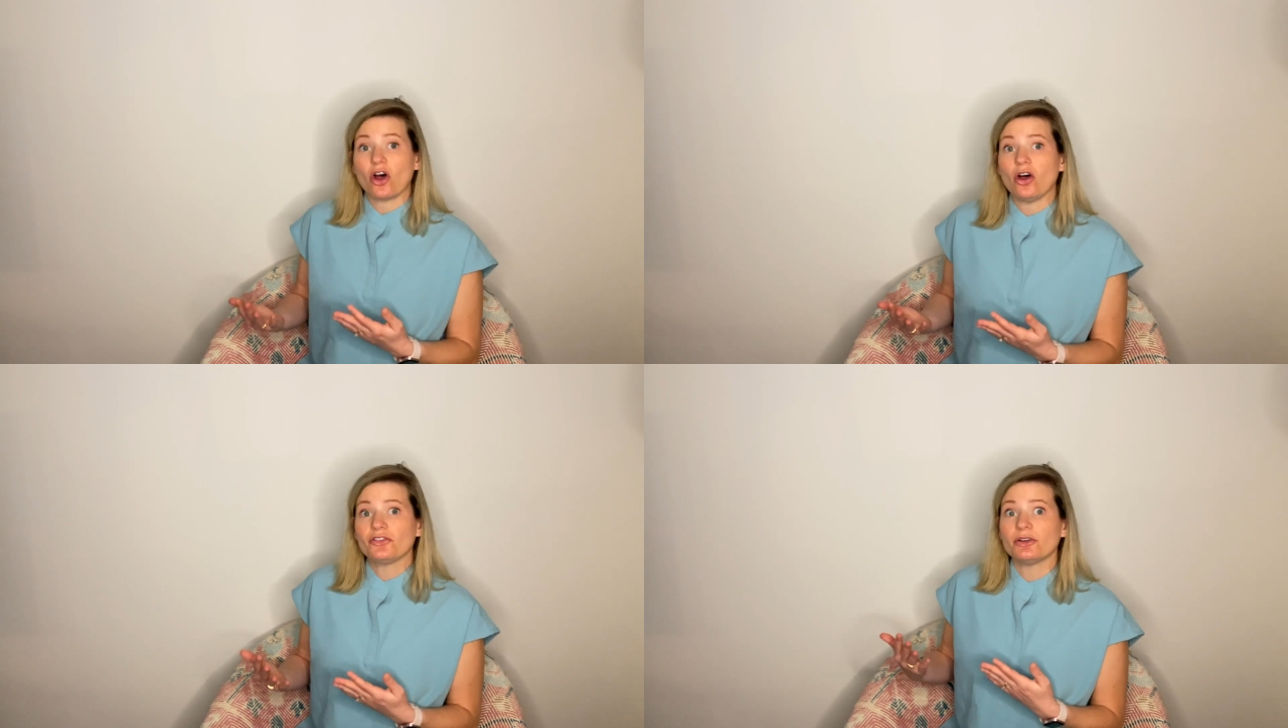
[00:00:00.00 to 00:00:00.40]

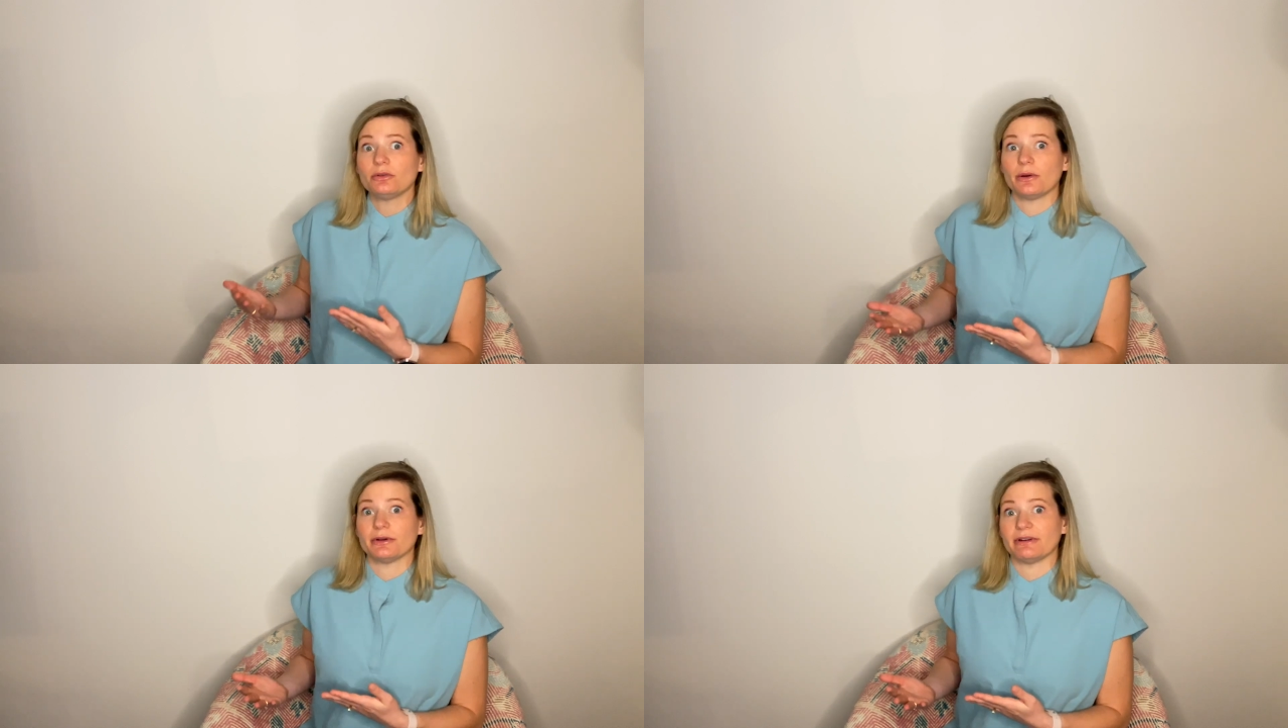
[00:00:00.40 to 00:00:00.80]
Also
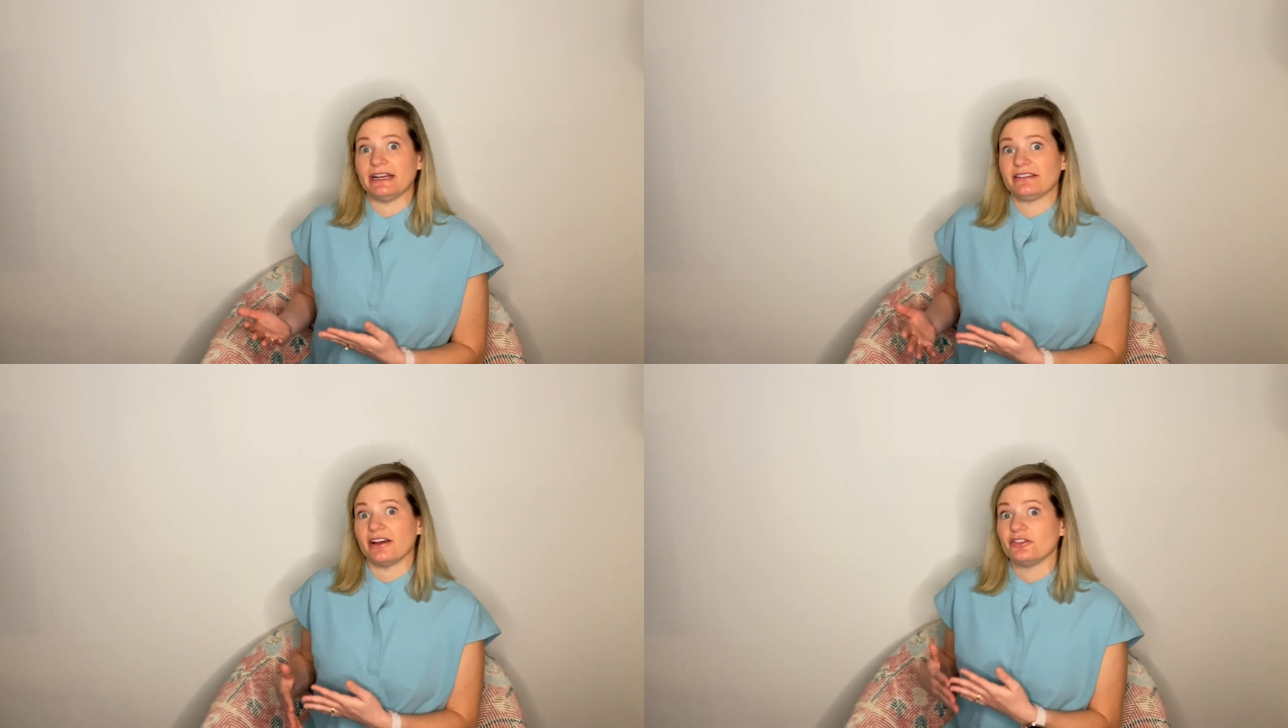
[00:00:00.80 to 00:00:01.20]
lower
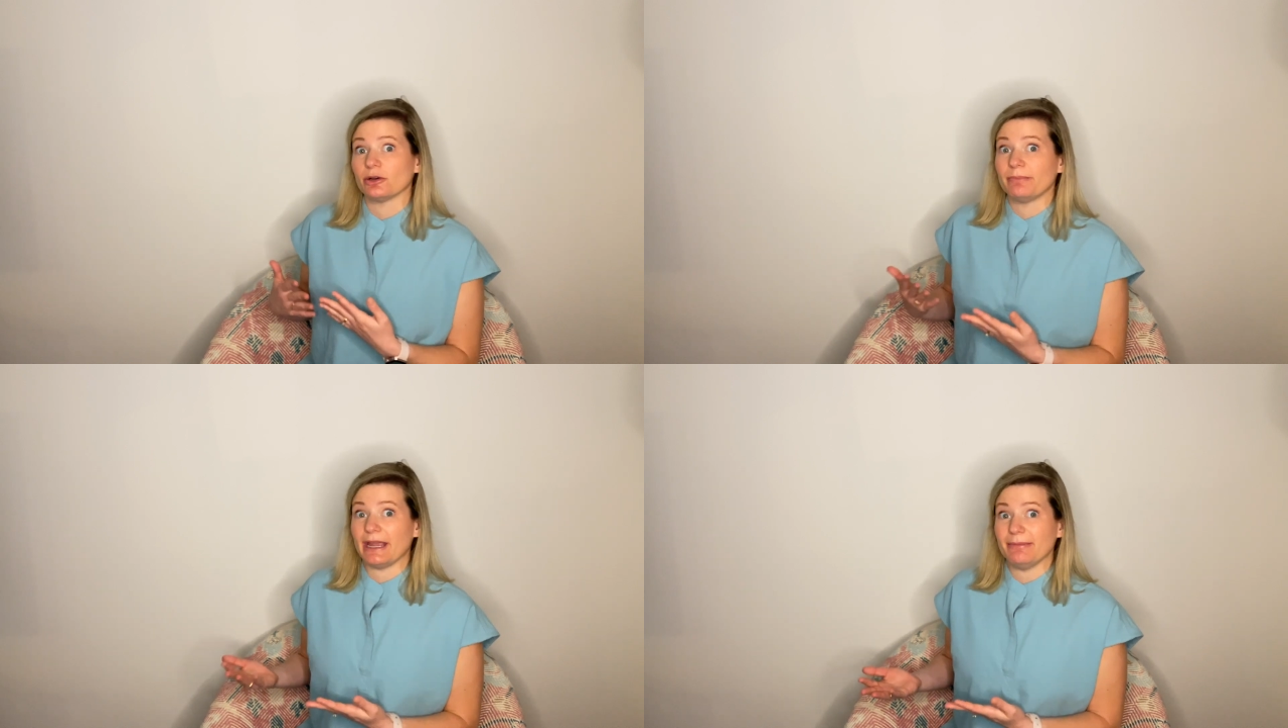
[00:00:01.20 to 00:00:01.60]
rates of
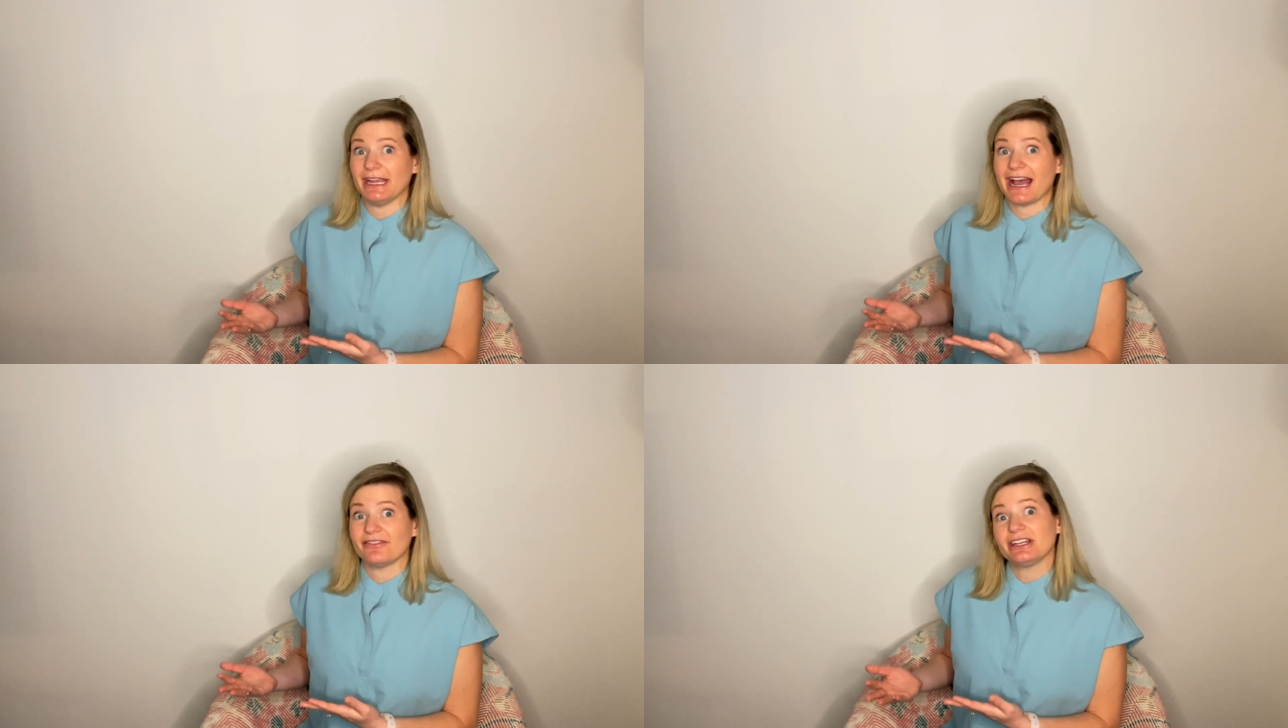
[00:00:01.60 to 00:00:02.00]
your baby
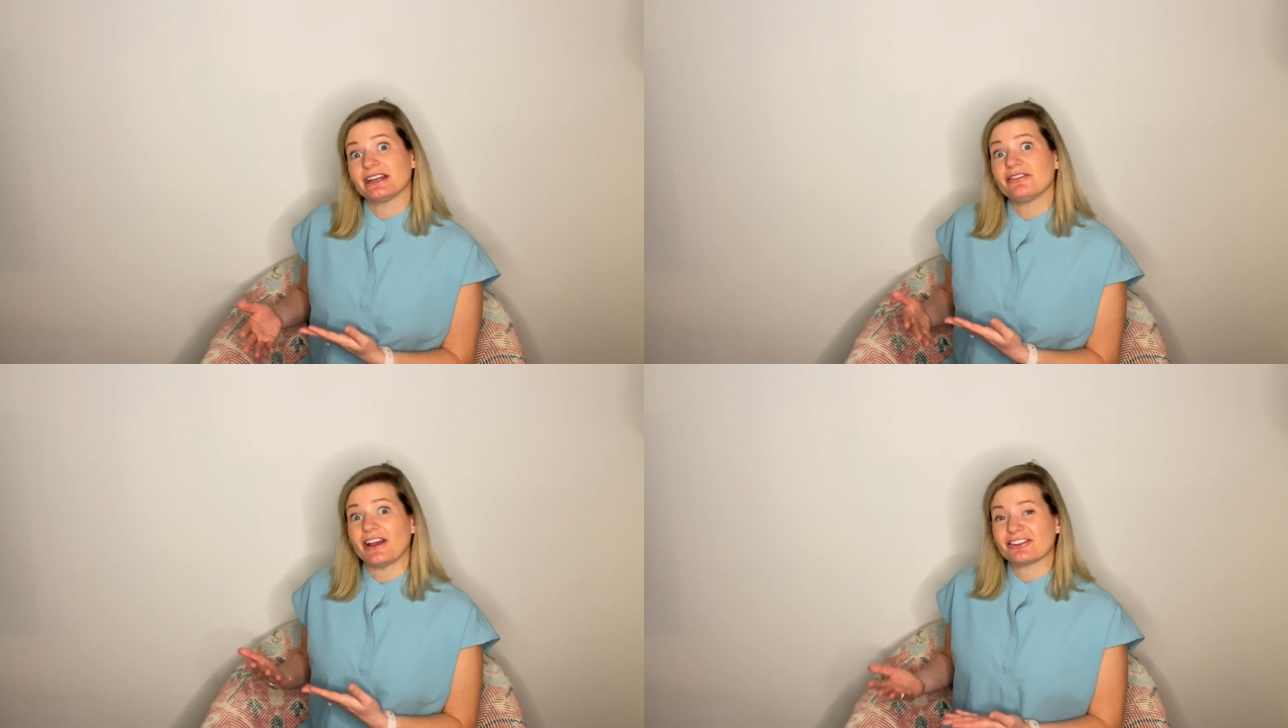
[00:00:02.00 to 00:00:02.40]
having an
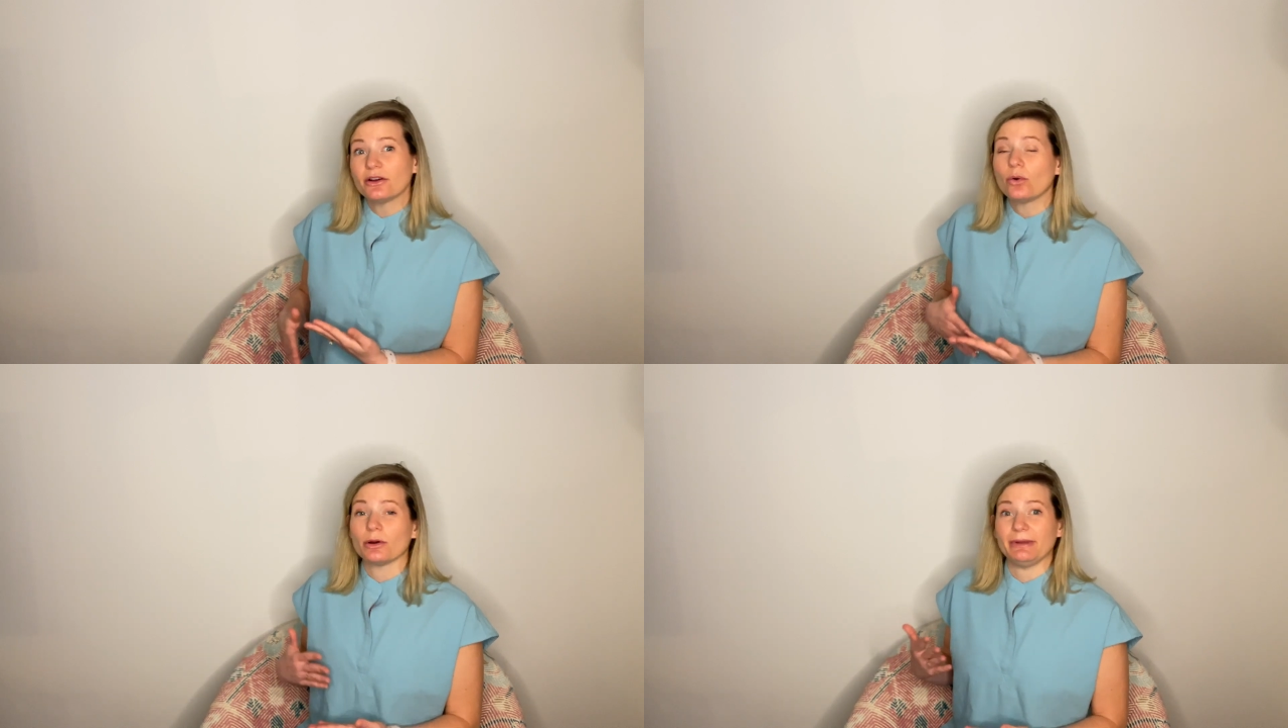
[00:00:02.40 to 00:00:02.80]
infection
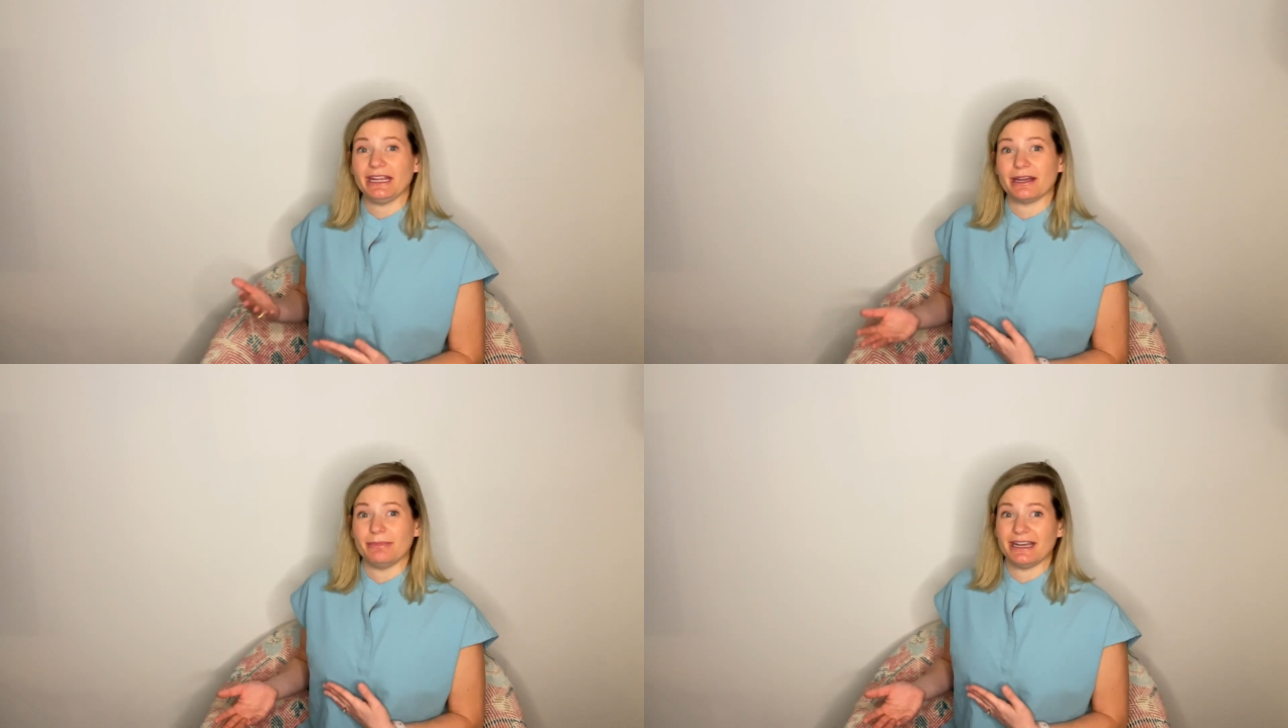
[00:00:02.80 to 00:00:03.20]
or
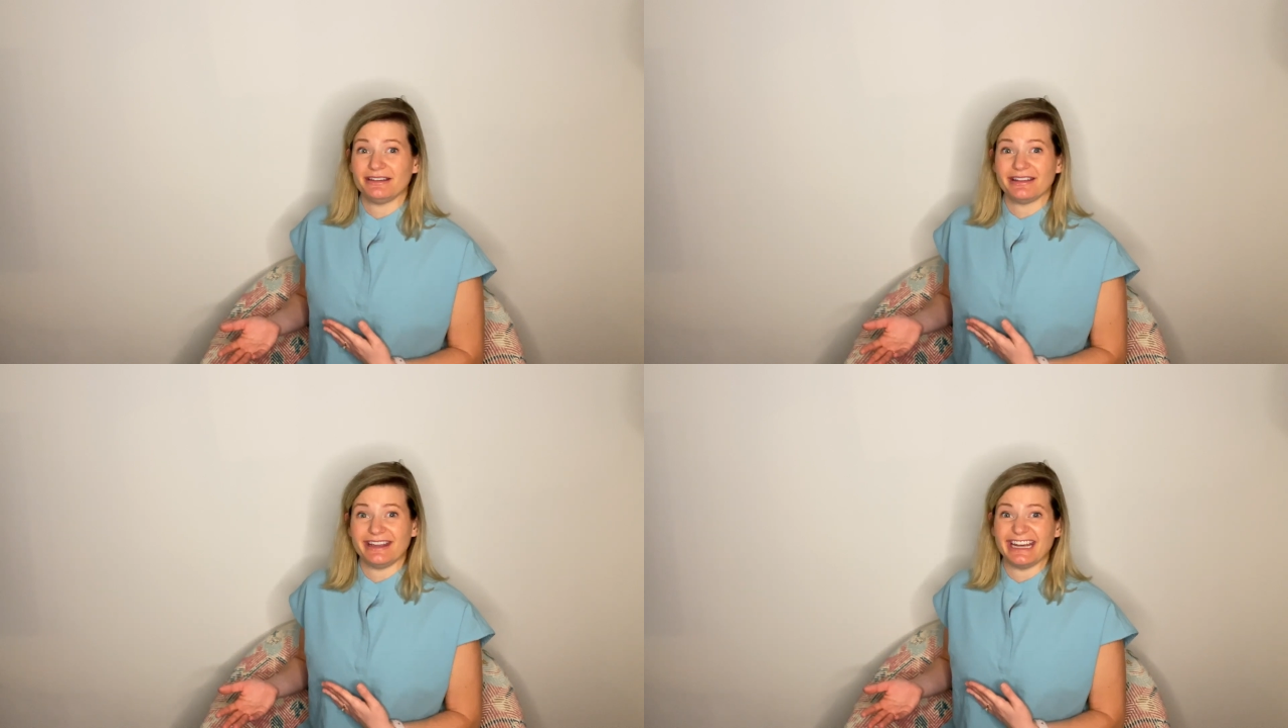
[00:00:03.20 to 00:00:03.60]
being admitted
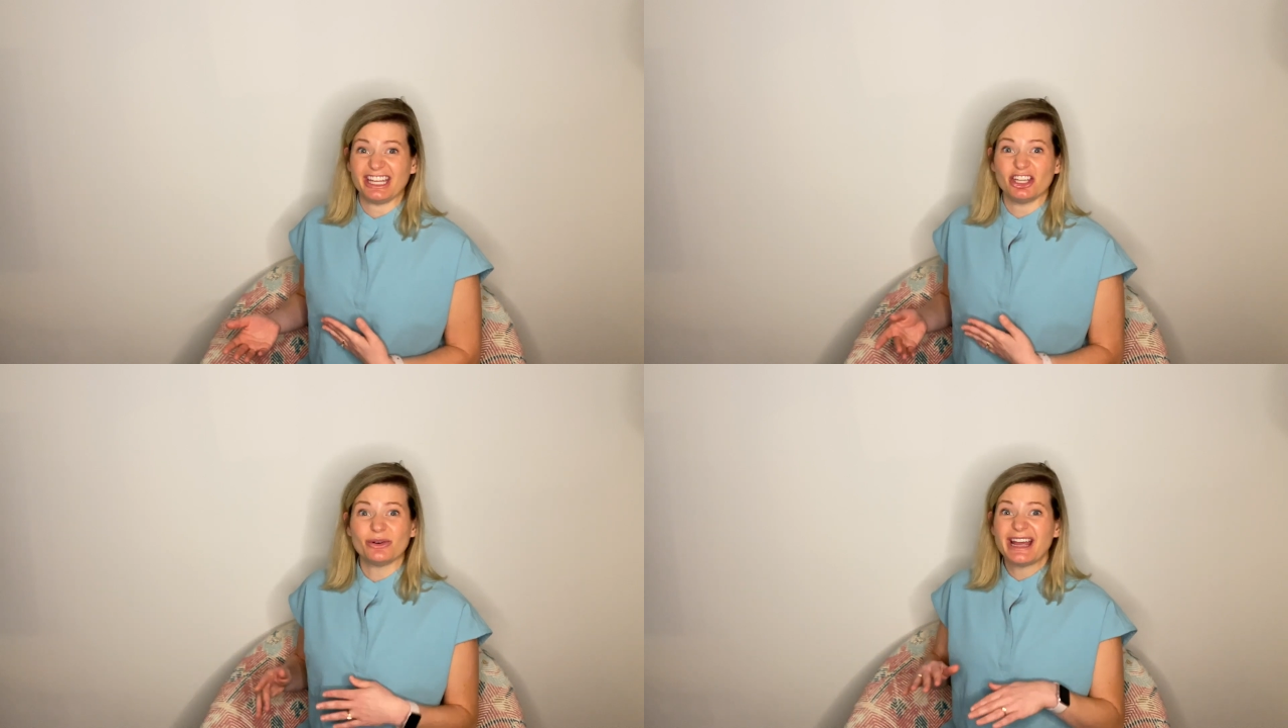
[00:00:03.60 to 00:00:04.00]
to the
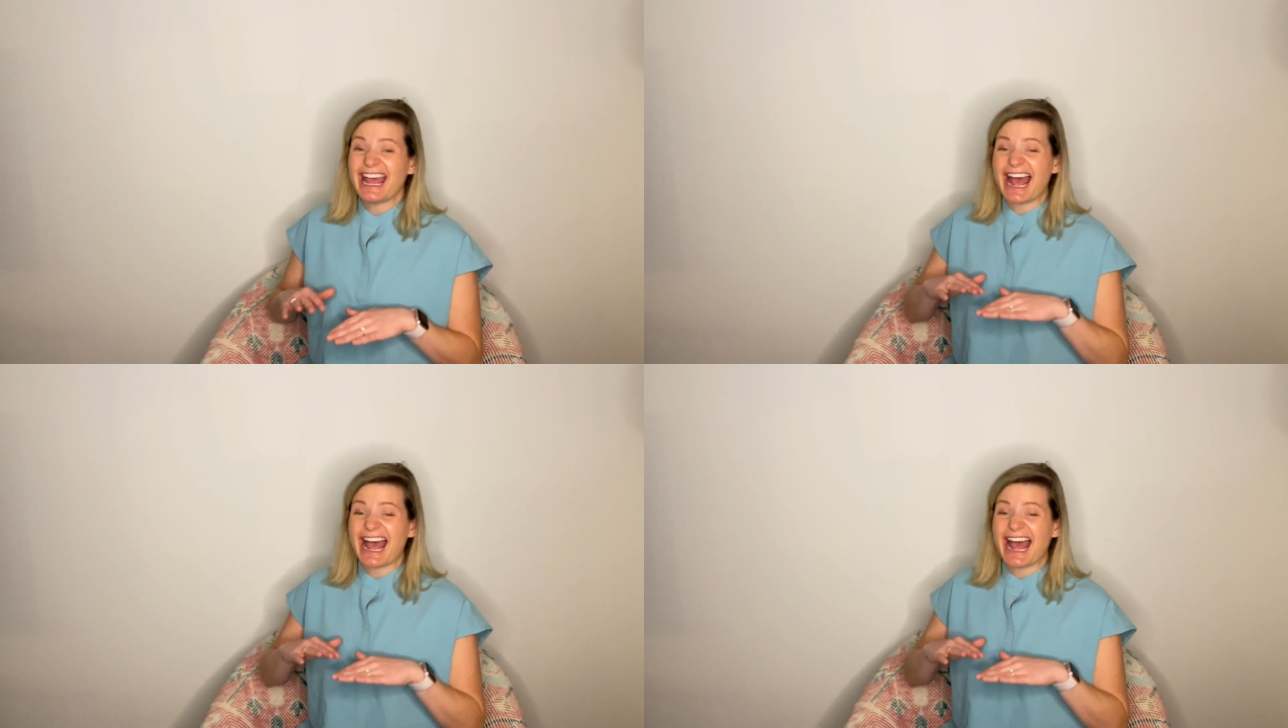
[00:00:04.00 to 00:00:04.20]
NICU,